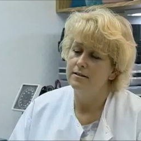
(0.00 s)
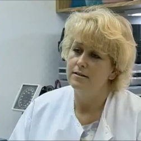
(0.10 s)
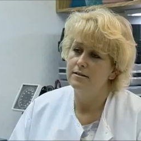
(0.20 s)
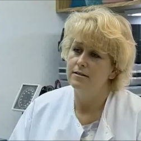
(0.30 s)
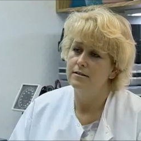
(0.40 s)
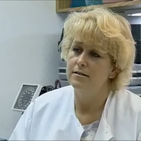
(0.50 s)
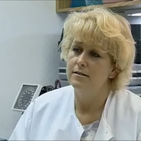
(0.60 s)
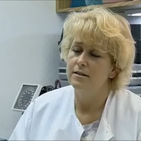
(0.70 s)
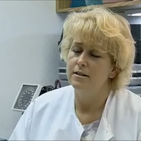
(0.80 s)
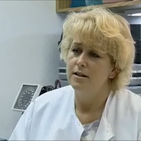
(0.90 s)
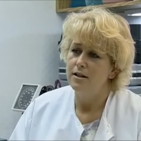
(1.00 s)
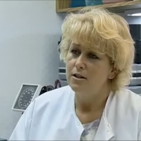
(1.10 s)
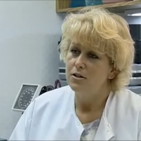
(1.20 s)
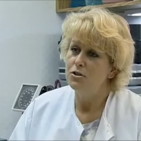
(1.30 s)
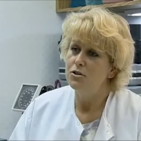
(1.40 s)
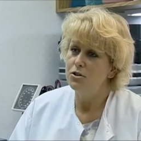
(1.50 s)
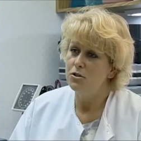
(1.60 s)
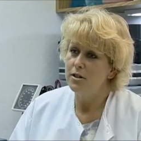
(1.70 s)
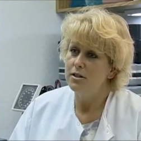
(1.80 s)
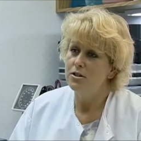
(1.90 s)
planning, respect is
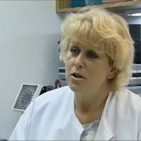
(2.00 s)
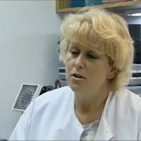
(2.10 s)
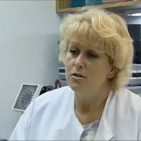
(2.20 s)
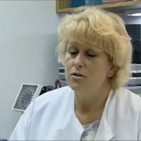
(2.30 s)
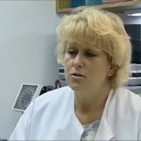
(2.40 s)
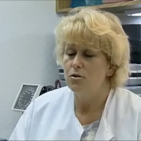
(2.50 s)
expressed by taking the